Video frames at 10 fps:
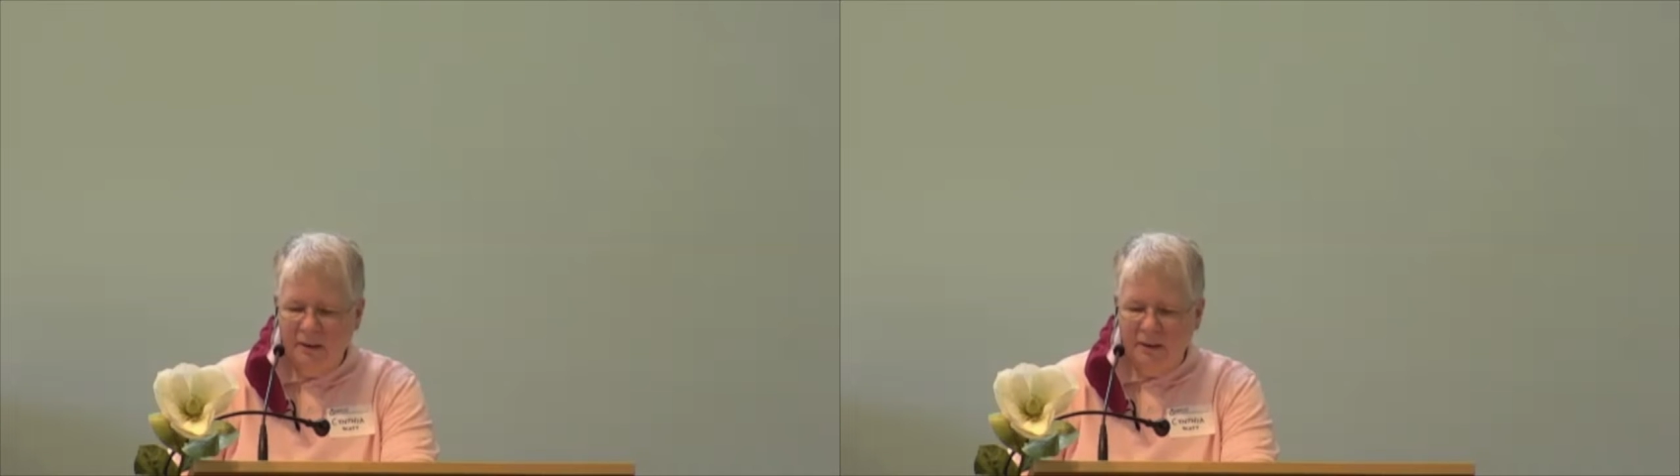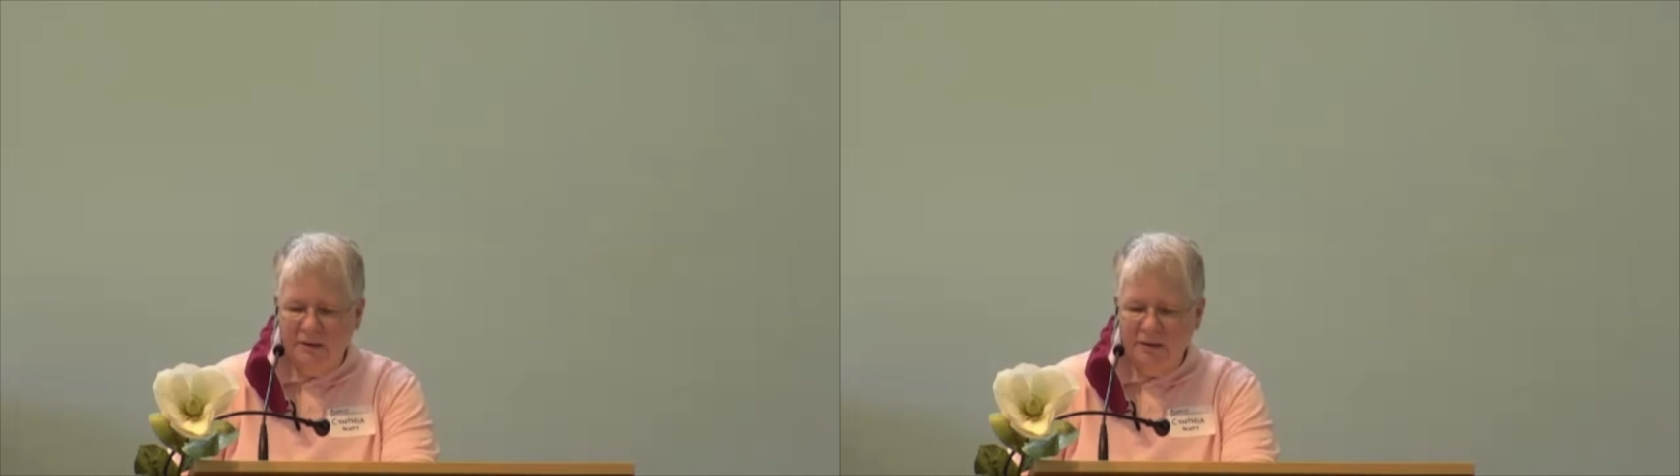
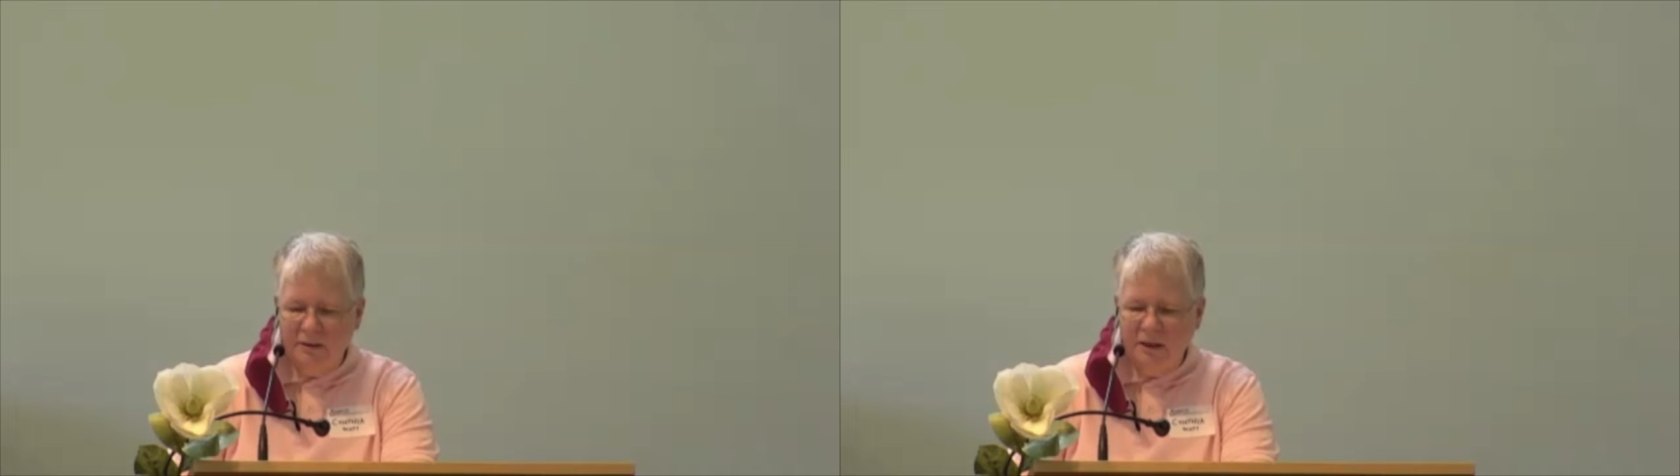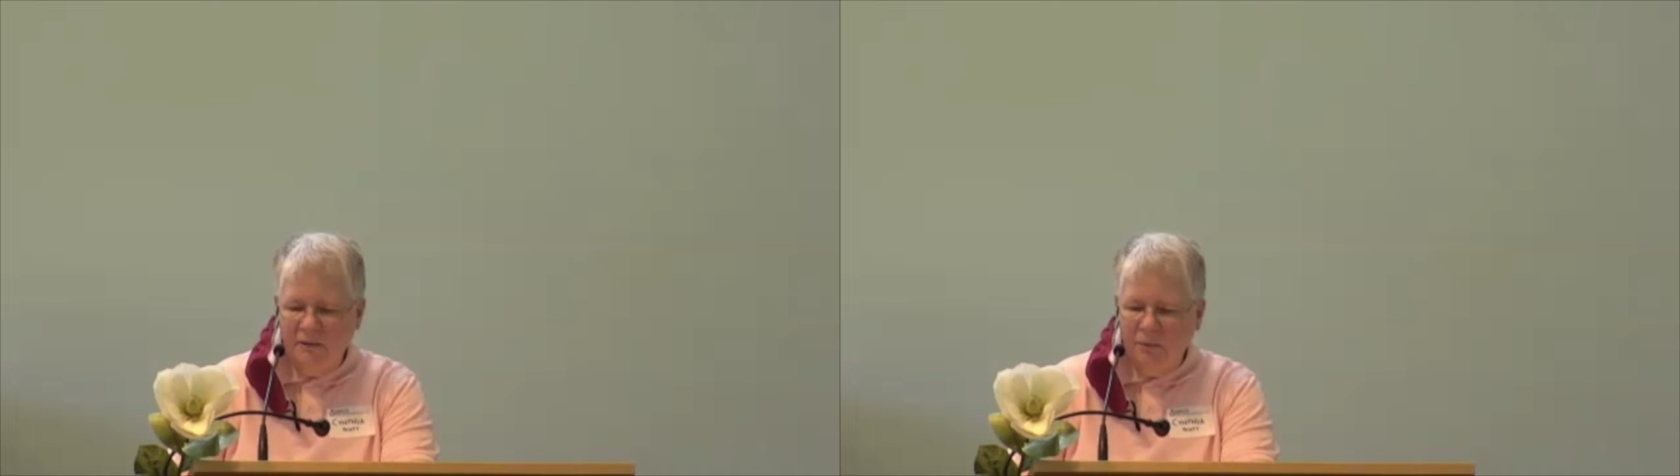
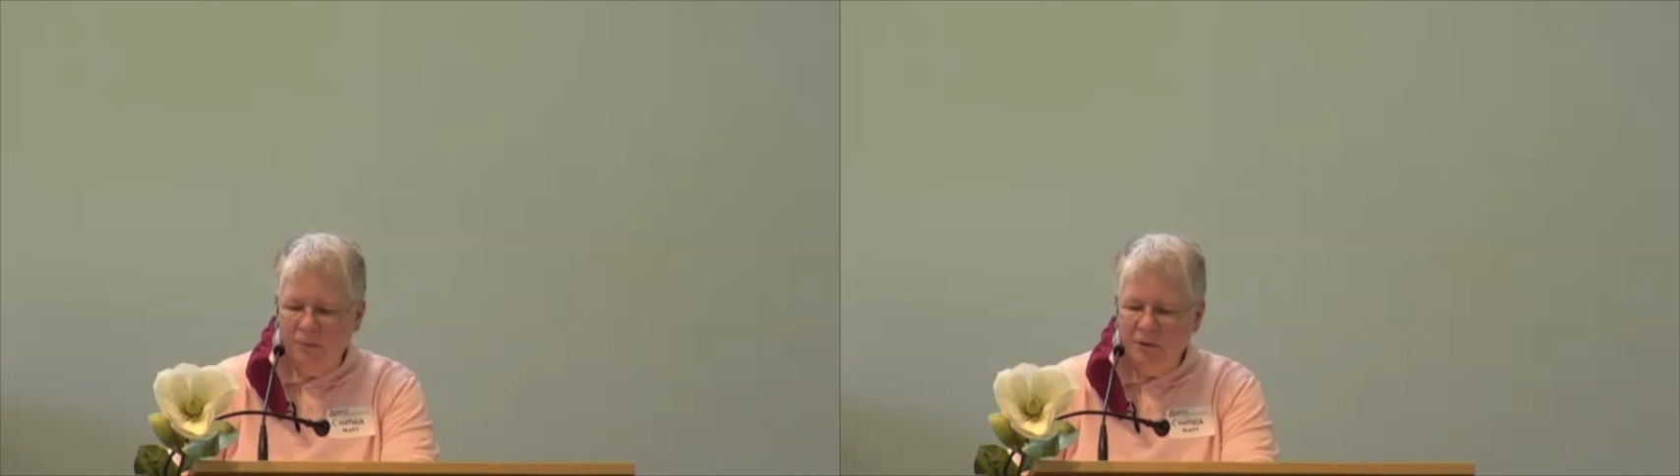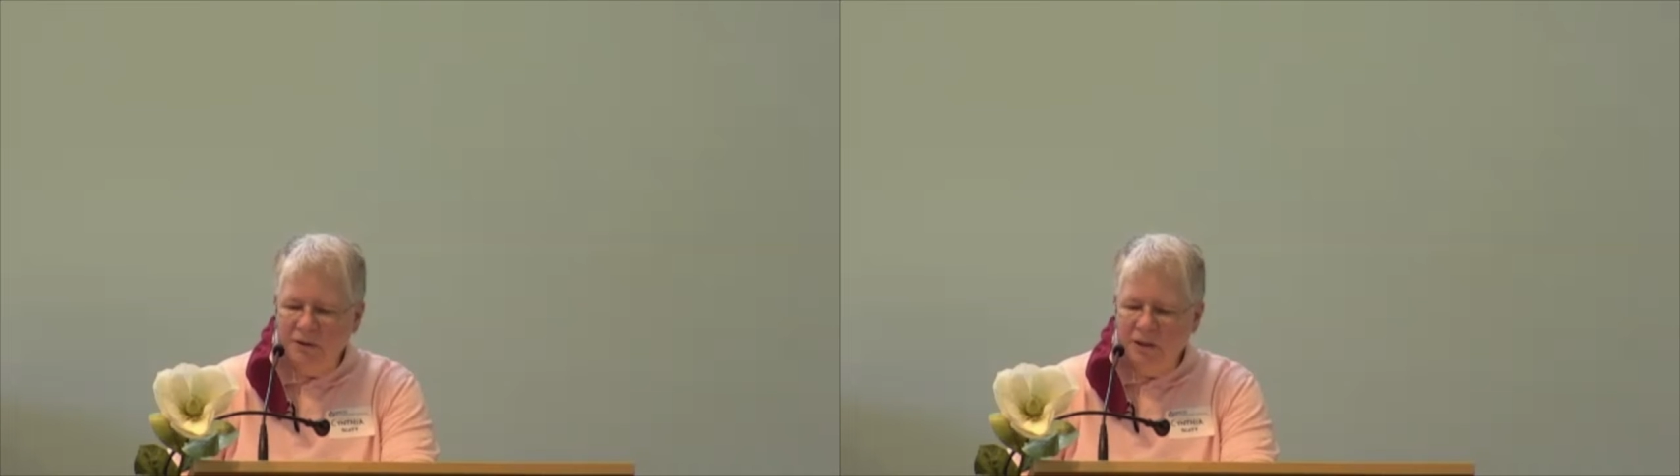Instead of
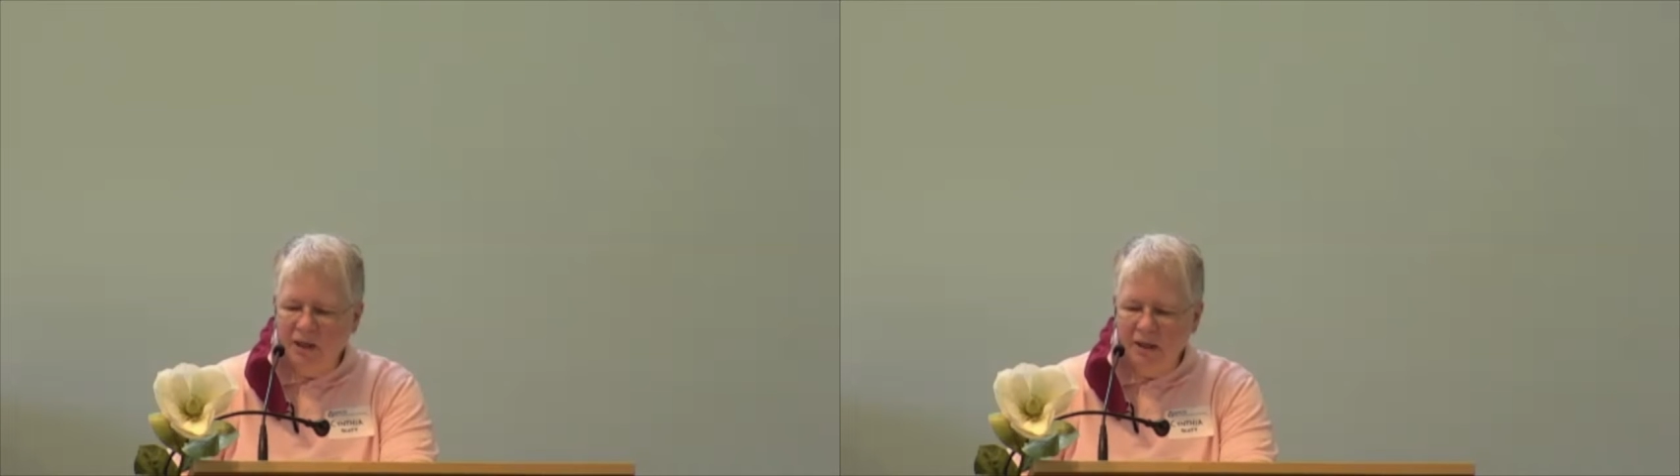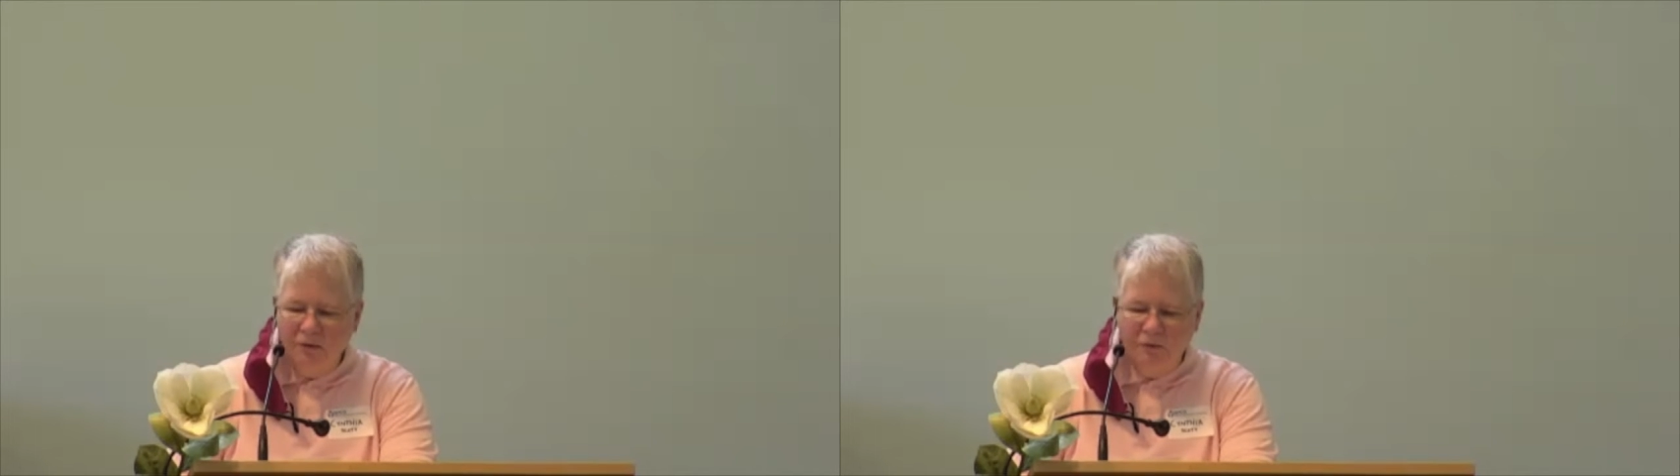
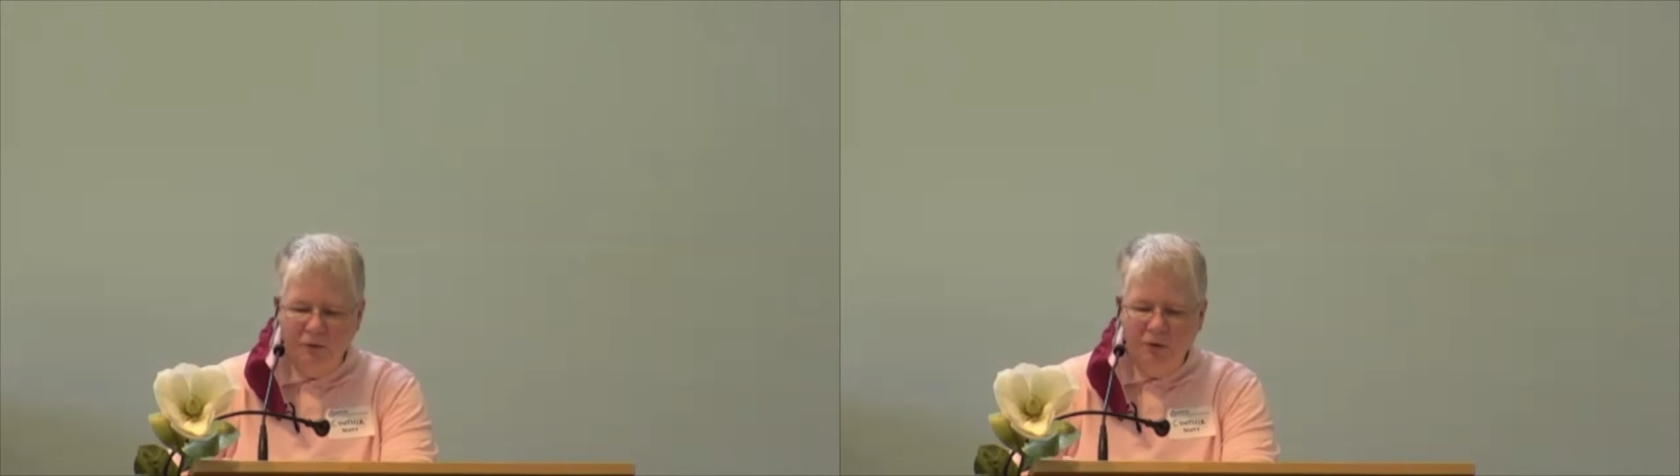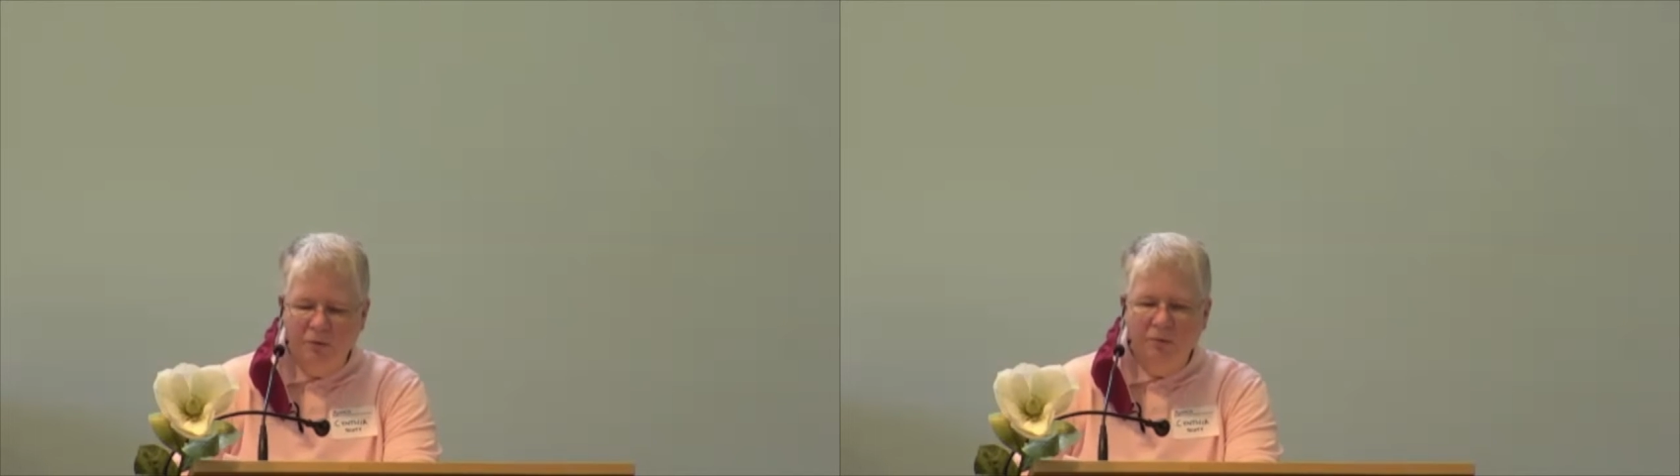appreciating the
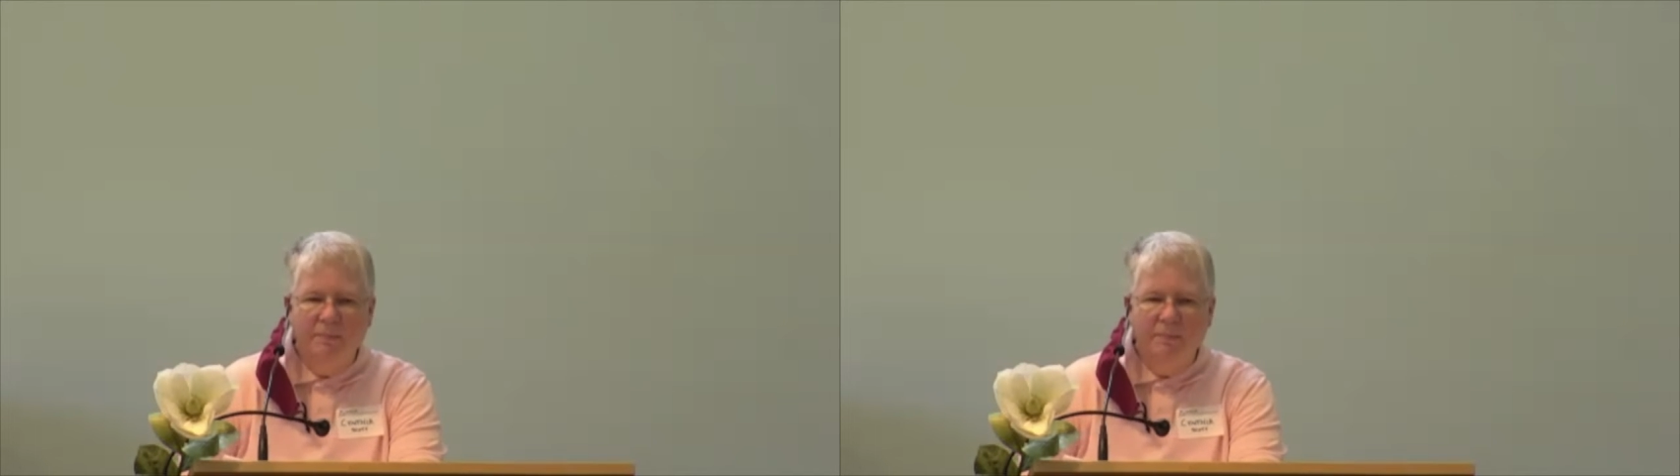view,